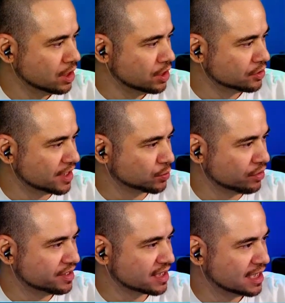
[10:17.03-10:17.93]
So that's what
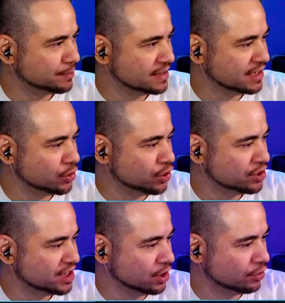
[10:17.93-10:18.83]
this guy's busy doing. You can
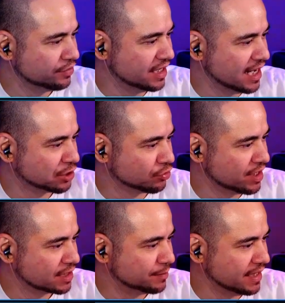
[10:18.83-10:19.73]
see a lot of the
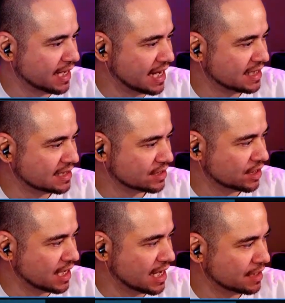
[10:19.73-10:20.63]
electronics being added
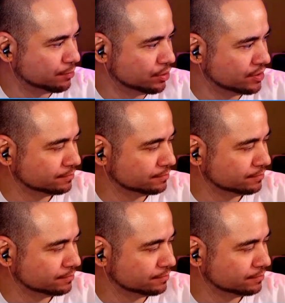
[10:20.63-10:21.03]
and put.